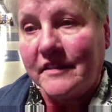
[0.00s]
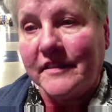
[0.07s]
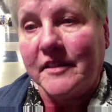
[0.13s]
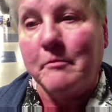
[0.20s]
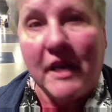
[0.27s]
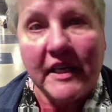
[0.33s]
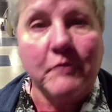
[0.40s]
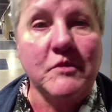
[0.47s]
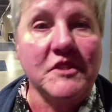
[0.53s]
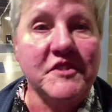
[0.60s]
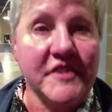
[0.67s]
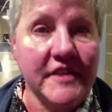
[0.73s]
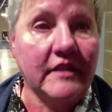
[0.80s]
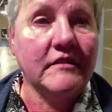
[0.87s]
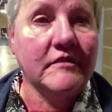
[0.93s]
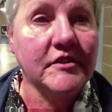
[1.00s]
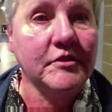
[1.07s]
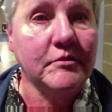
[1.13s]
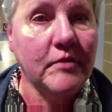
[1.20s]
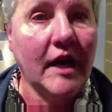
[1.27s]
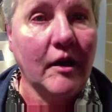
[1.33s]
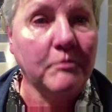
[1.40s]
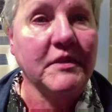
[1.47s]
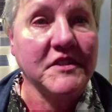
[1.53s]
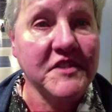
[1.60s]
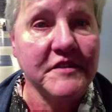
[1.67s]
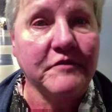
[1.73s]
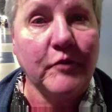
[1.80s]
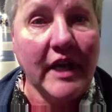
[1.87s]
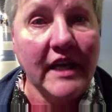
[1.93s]
the money was there to help us
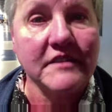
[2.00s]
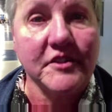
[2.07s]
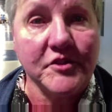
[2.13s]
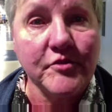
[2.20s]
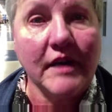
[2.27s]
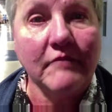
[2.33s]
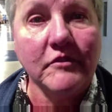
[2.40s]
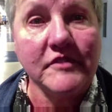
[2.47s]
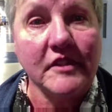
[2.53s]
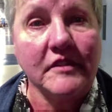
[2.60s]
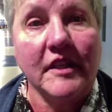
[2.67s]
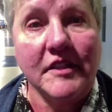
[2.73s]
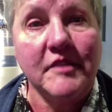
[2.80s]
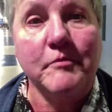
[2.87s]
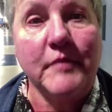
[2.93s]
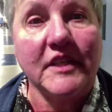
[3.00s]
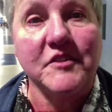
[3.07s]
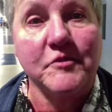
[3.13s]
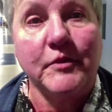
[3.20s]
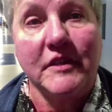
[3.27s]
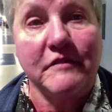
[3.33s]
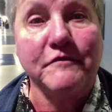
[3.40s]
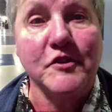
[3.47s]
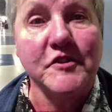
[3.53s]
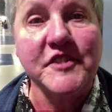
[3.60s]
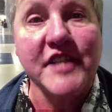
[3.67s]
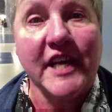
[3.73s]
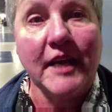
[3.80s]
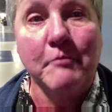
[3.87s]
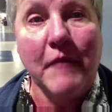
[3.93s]
if we had to travel to London. Because when it first
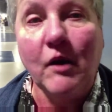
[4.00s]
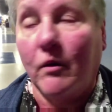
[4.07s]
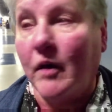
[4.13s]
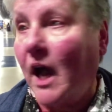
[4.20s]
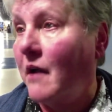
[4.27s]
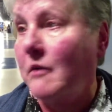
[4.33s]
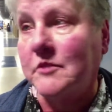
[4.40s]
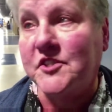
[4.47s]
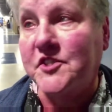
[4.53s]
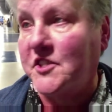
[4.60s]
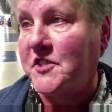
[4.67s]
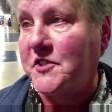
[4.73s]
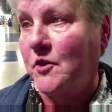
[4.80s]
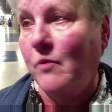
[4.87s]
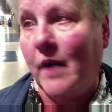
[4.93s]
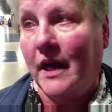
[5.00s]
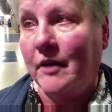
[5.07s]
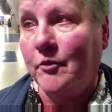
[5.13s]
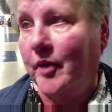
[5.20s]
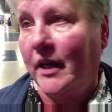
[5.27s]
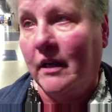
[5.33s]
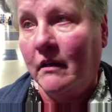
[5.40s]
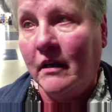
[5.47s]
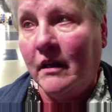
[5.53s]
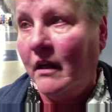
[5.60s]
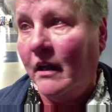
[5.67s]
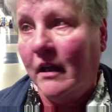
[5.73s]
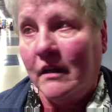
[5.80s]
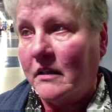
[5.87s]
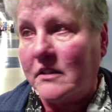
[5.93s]
came out, I was just so angry.
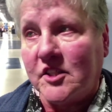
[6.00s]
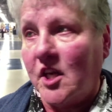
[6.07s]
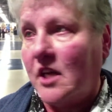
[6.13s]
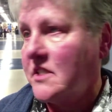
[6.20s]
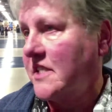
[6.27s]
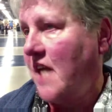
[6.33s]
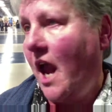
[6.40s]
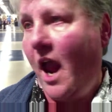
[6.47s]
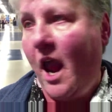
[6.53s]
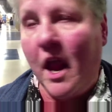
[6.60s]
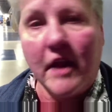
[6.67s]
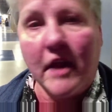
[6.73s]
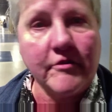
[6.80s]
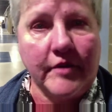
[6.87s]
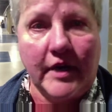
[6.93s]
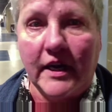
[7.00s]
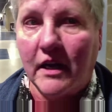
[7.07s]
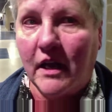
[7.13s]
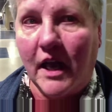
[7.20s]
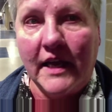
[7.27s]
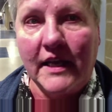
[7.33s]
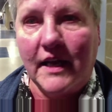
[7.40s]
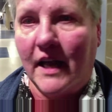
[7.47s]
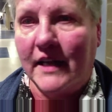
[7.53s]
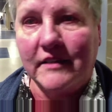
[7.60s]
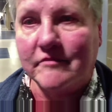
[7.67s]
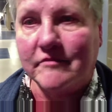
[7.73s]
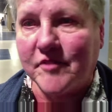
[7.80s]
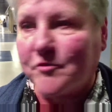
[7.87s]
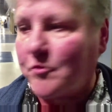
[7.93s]
Just angry. I
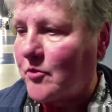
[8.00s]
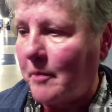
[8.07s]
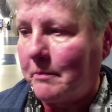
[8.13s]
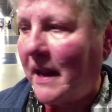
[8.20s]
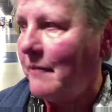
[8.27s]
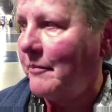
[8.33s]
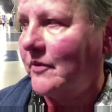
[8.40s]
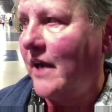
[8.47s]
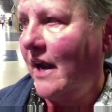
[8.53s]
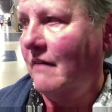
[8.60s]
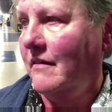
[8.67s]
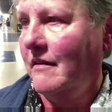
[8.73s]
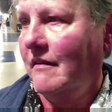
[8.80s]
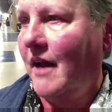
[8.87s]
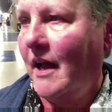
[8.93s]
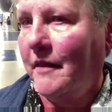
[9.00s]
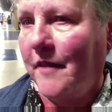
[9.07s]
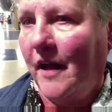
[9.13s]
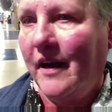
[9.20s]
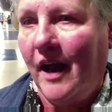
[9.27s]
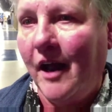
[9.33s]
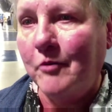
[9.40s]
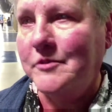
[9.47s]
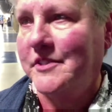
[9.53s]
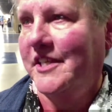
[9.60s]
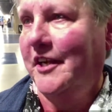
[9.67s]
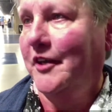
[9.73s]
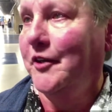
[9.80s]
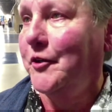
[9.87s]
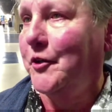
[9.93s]
threw the paper down and I thought, how
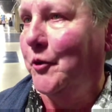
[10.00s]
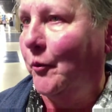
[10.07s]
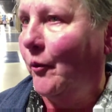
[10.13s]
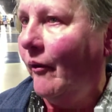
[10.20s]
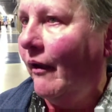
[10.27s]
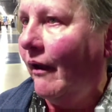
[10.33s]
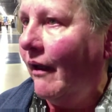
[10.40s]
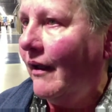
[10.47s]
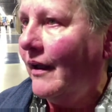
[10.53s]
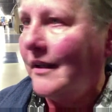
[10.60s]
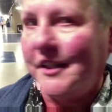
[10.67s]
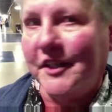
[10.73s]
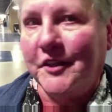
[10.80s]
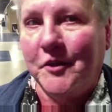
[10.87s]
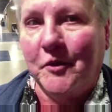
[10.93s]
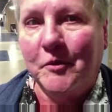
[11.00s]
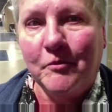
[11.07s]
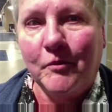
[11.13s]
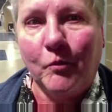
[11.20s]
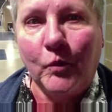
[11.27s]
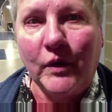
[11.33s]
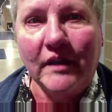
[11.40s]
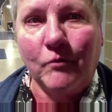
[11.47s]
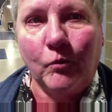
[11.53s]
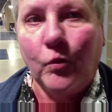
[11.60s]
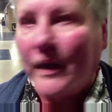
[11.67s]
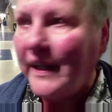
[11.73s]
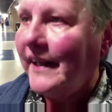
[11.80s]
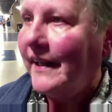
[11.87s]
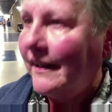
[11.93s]
dare you? You know,
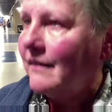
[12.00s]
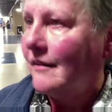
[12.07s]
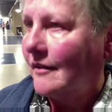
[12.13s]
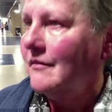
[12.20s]
we